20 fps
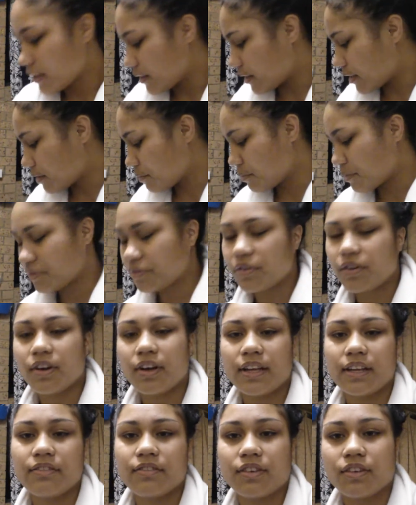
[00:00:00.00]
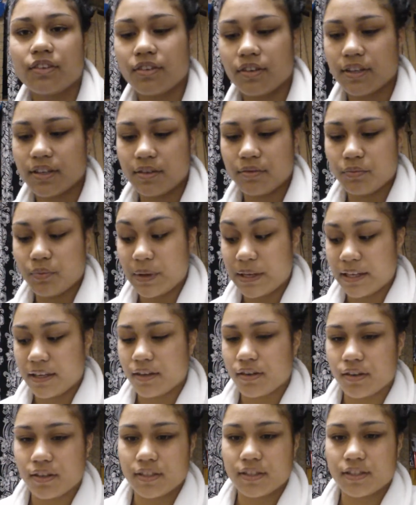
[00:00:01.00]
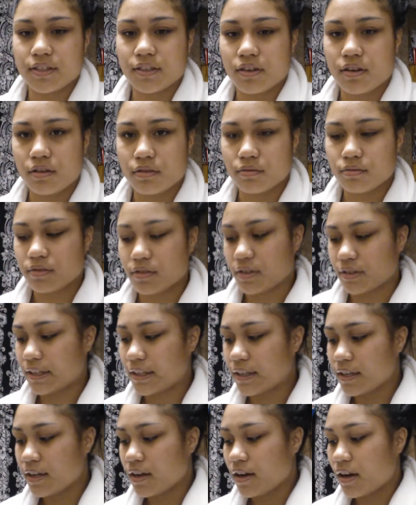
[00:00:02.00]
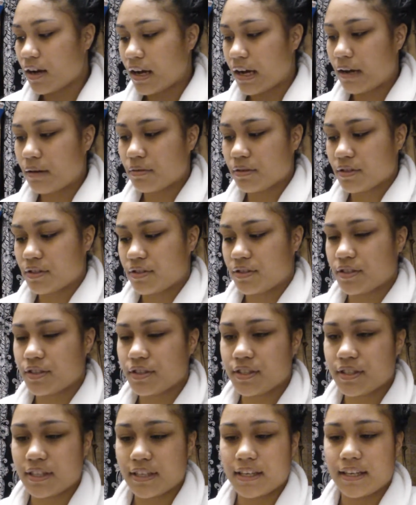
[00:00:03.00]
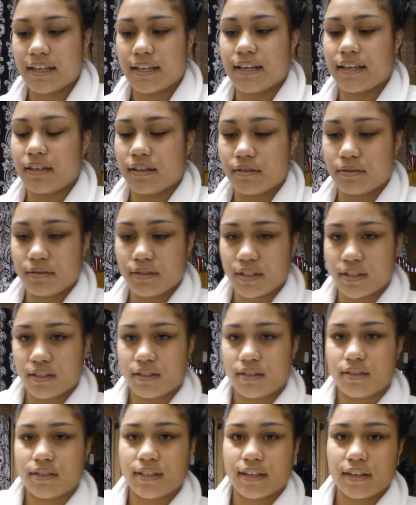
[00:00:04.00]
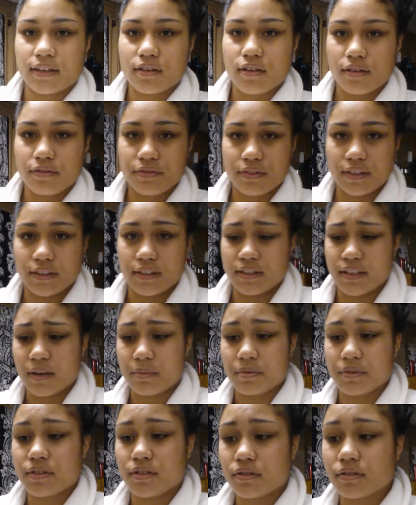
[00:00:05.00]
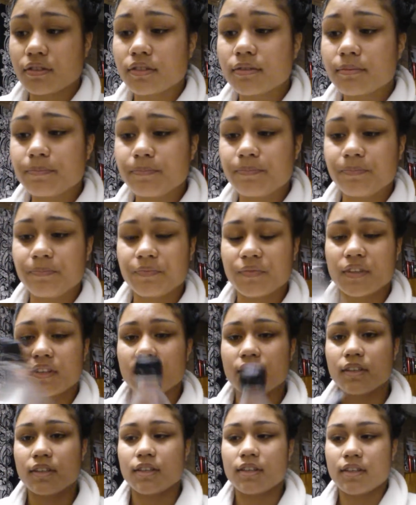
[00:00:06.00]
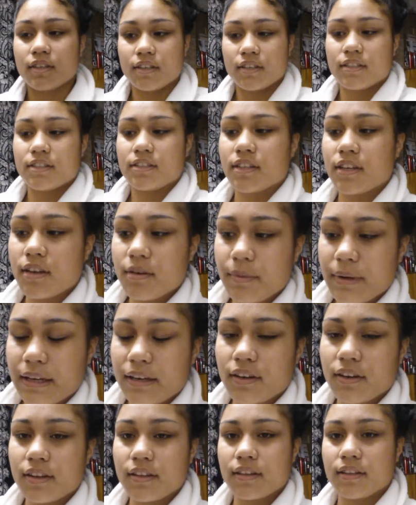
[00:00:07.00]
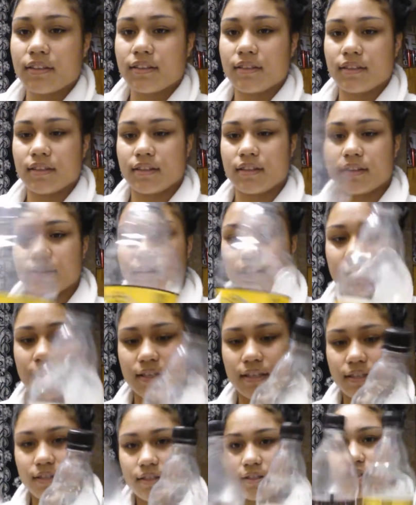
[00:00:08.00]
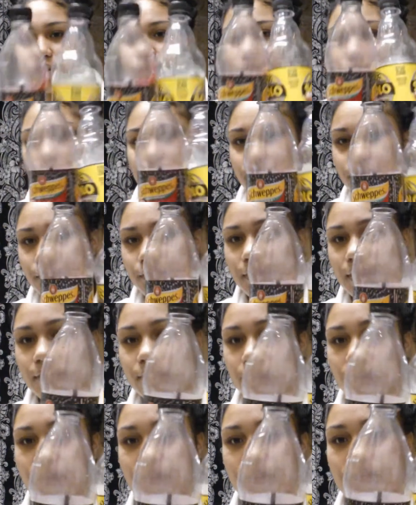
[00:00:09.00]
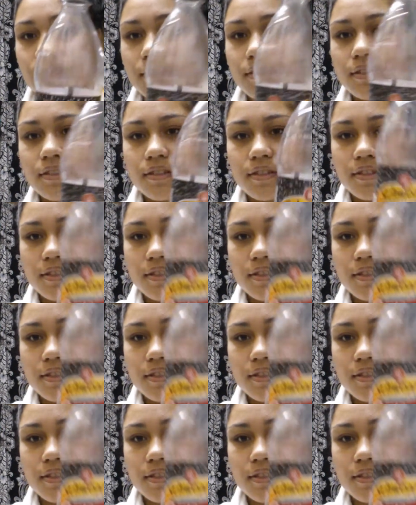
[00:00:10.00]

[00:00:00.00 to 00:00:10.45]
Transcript: Then before I even got, we got into Coles, sorry, I was thirsty and I was like coughing up a storm. So we got these two for five dollars.